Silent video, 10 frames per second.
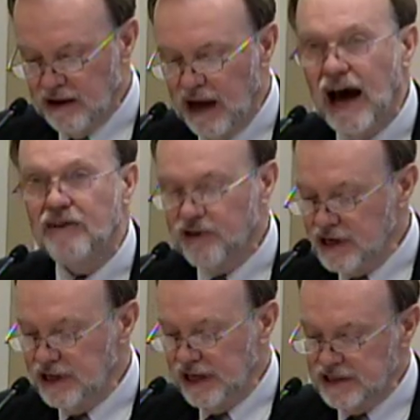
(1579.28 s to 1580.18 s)

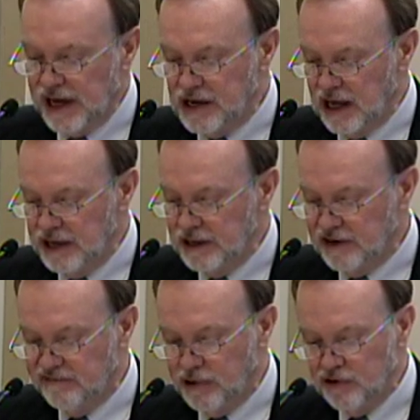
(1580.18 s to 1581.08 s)
Africa is a continent
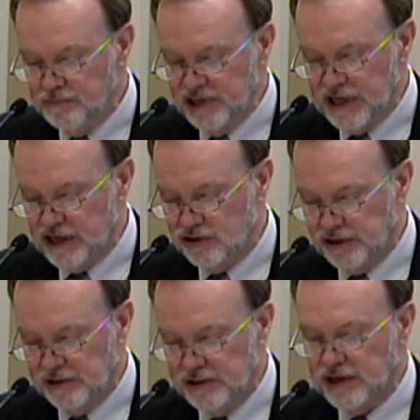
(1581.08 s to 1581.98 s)
of both
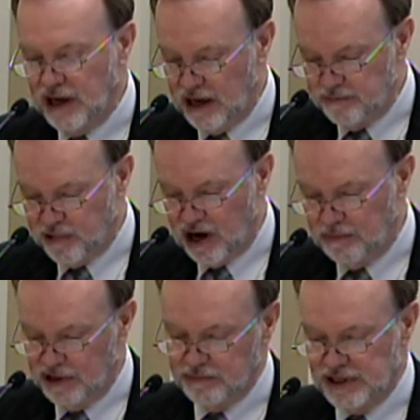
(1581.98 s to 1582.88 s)
potentials and
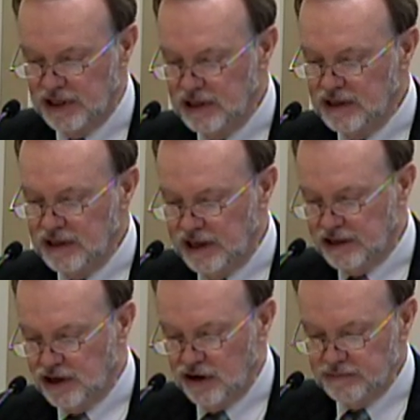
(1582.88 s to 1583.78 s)
problems. It
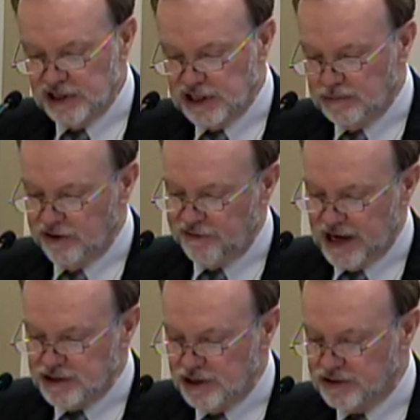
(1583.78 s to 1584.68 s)
is home to some of the
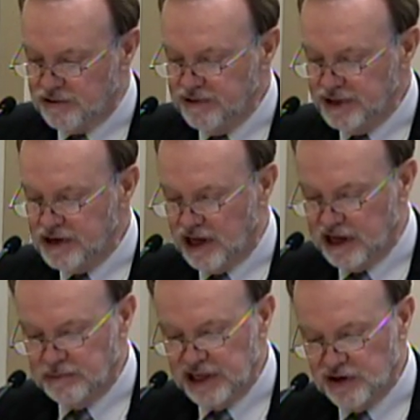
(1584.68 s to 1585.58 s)
fastest growing
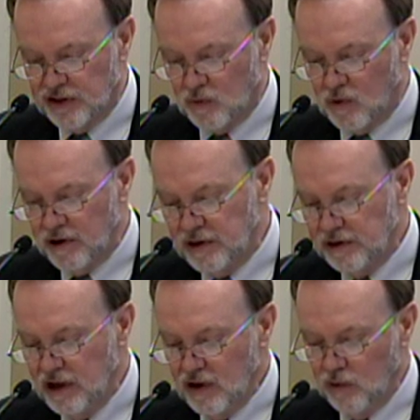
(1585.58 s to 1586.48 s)
economies in the
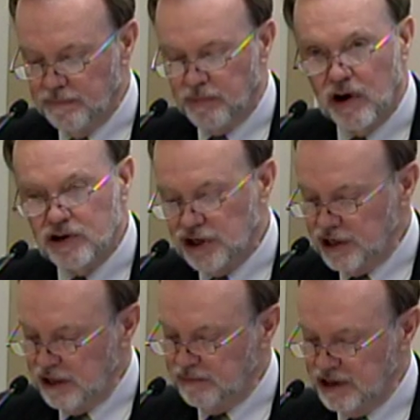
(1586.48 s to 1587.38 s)
world with
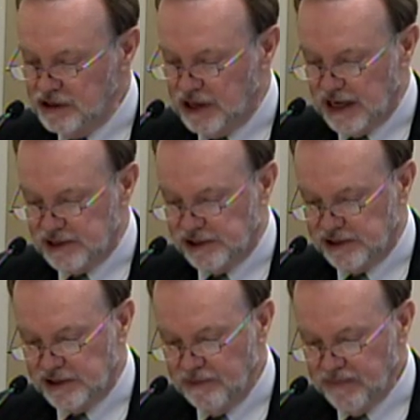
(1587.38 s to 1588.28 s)
burgeoning middle
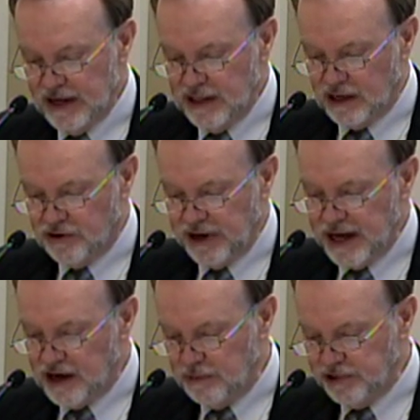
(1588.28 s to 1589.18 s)
classes that
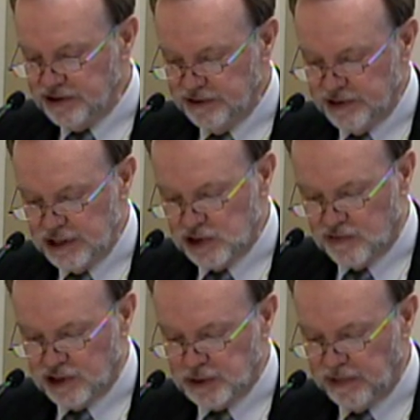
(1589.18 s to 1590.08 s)
create opportunities
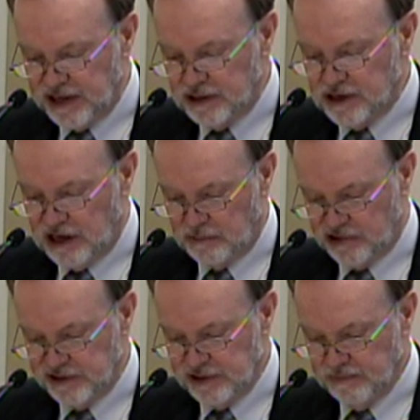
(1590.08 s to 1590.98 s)
for expanded
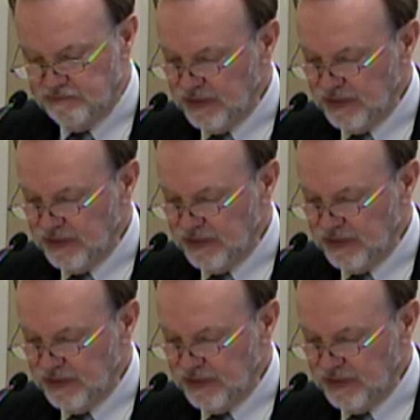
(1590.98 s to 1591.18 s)
commerce.